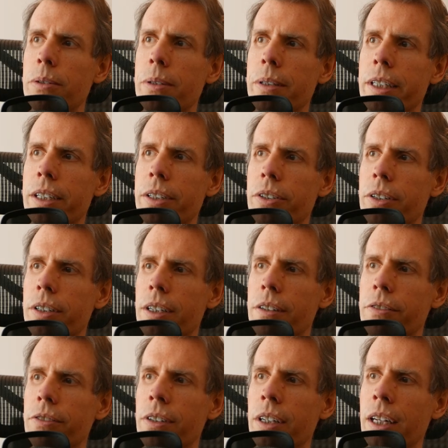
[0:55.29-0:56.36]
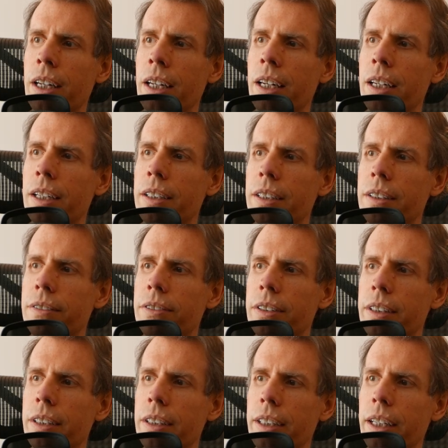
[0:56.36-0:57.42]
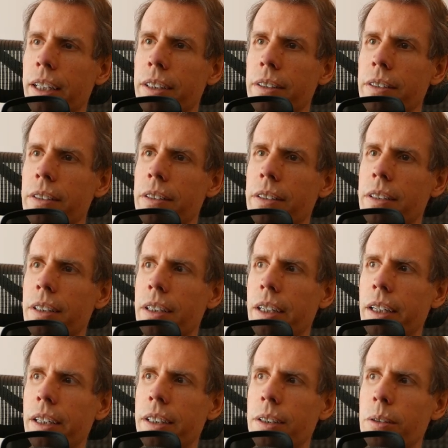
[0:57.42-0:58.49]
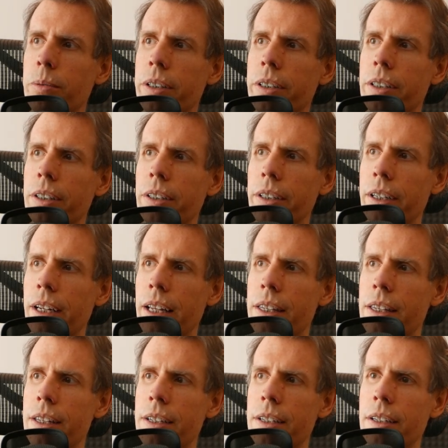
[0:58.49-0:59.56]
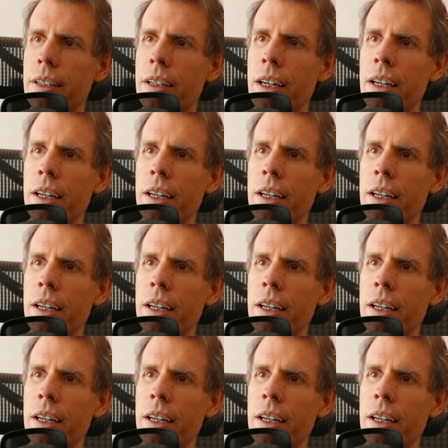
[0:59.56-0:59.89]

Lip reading: So I'm going to turn off everything else, and we're going to look at the